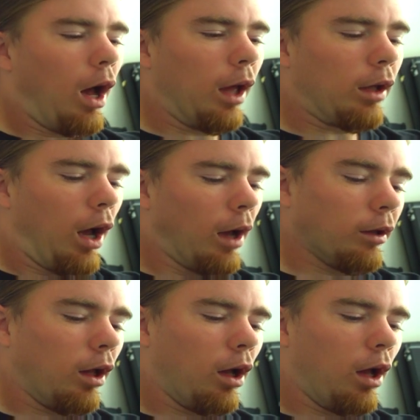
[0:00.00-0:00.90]
I
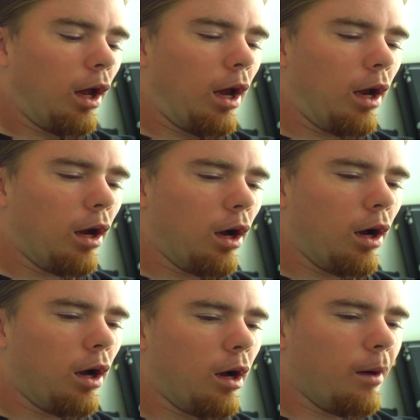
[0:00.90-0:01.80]
got
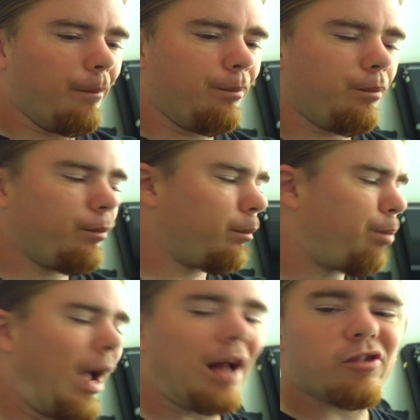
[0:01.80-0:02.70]
a
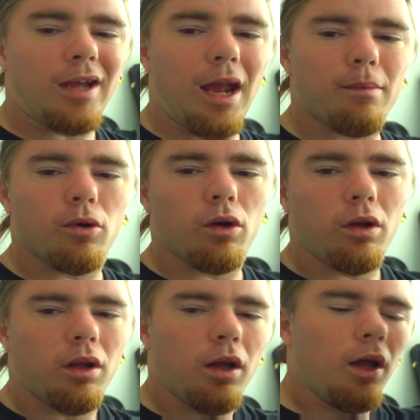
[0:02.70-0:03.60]
patch
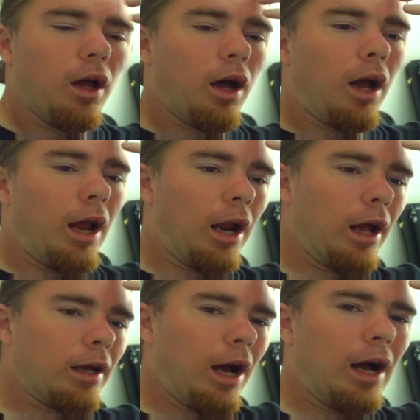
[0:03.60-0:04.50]
cable,
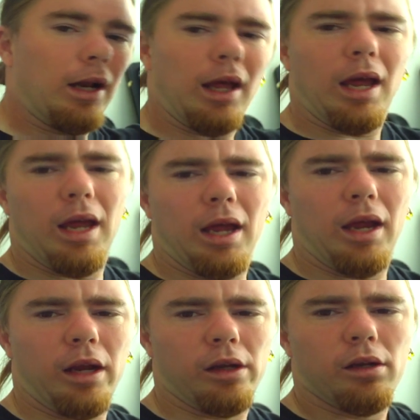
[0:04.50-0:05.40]
and I got
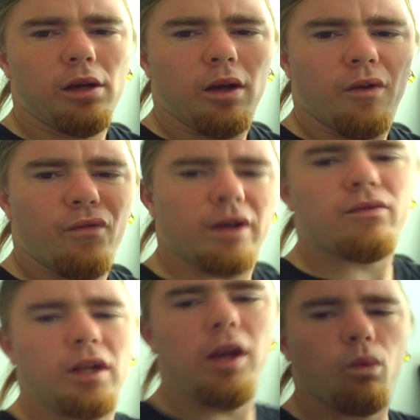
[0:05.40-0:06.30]
a
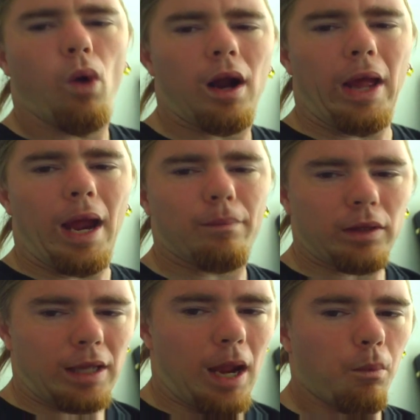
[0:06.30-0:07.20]
15-watt
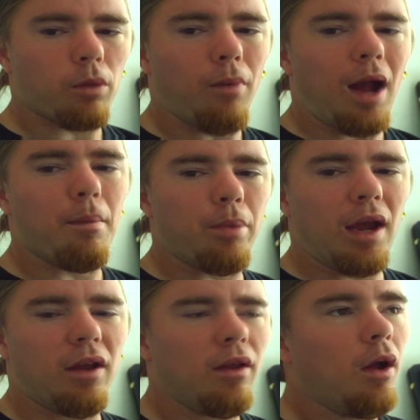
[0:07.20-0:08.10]
amp that came with my
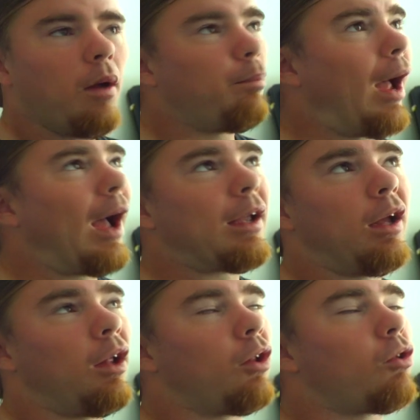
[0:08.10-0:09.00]
bass
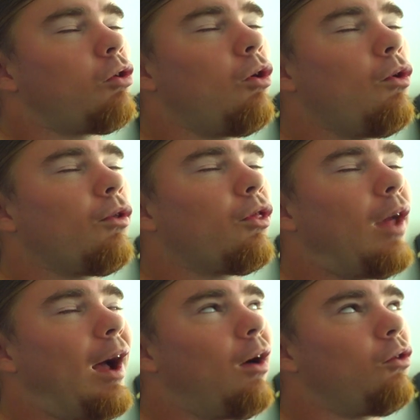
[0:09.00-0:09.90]
back in
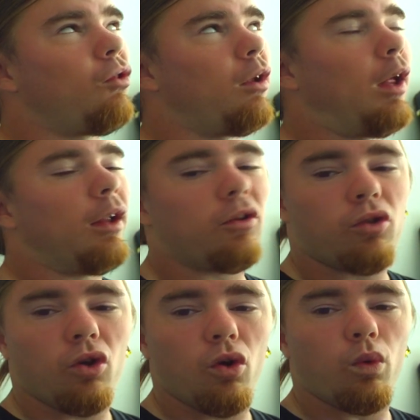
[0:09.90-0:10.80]

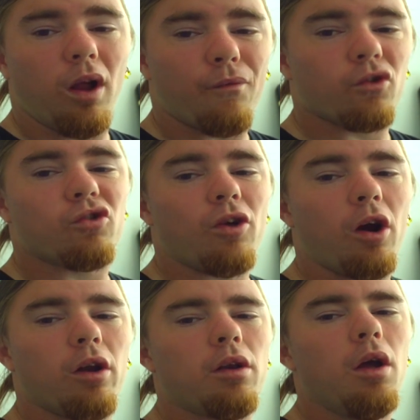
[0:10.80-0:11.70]
2002 when I first
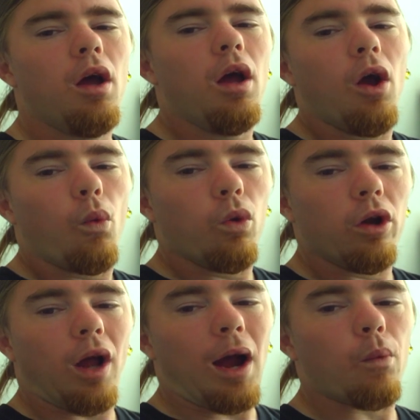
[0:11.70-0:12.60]
started.
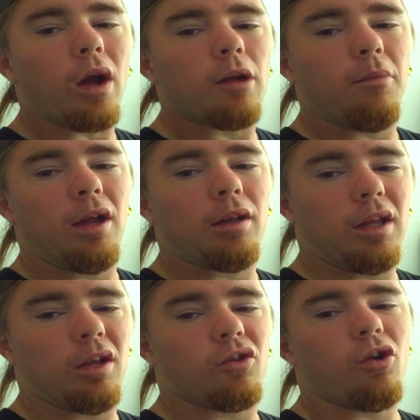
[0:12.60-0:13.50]
Would I
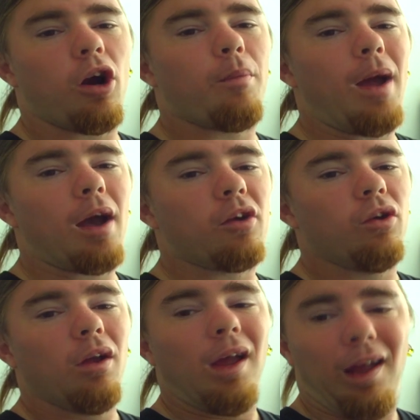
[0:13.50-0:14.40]
recommend getting a starter package?